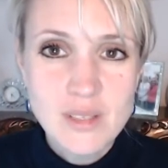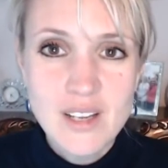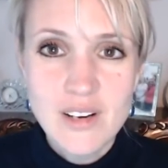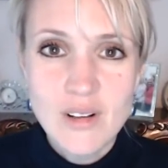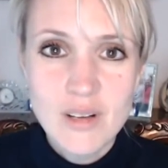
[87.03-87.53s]
We're
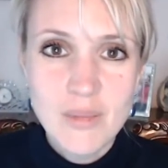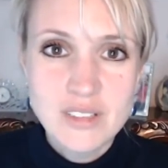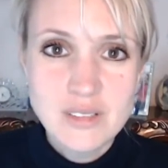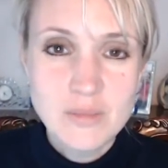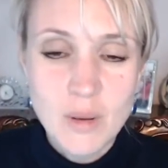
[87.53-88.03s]
no longer
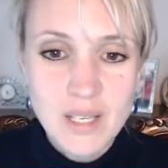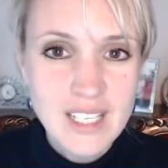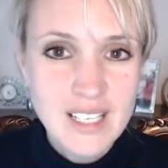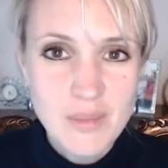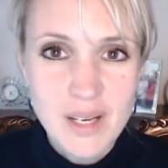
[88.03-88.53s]
most
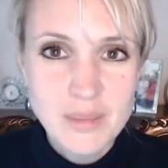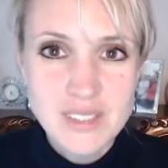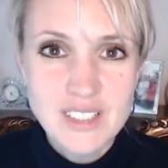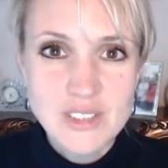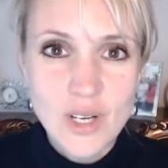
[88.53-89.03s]
probably going to be able
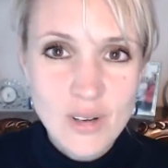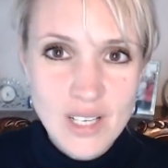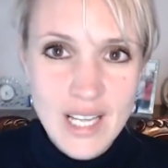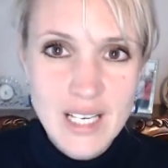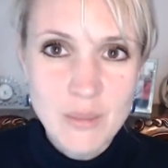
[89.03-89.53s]
to control
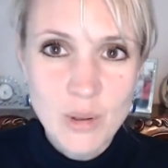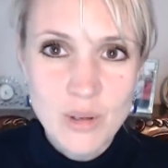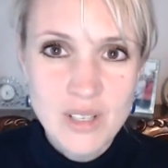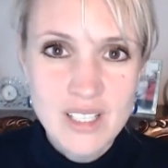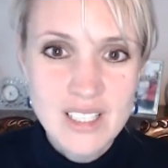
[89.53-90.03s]
it anymore.